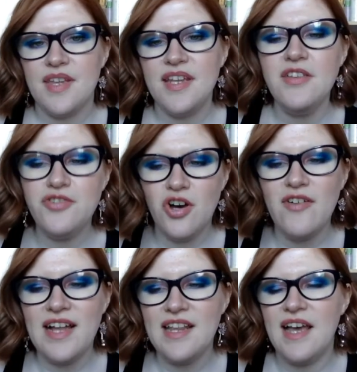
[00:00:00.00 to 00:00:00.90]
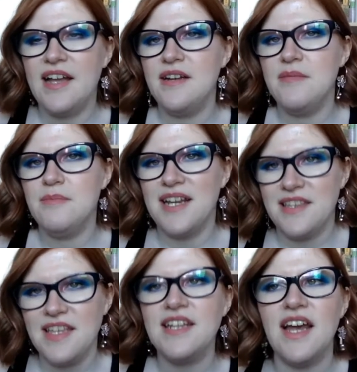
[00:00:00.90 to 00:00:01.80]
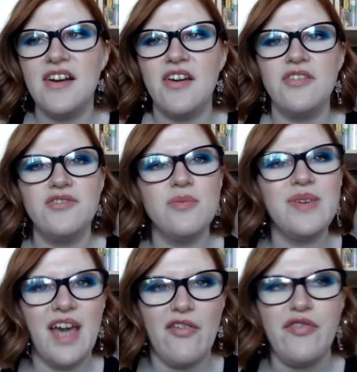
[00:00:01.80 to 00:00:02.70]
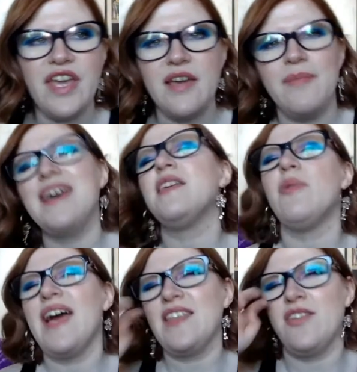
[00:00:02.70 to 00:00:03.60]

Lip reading: Cristobal and Martina are going to be a thing. By the way,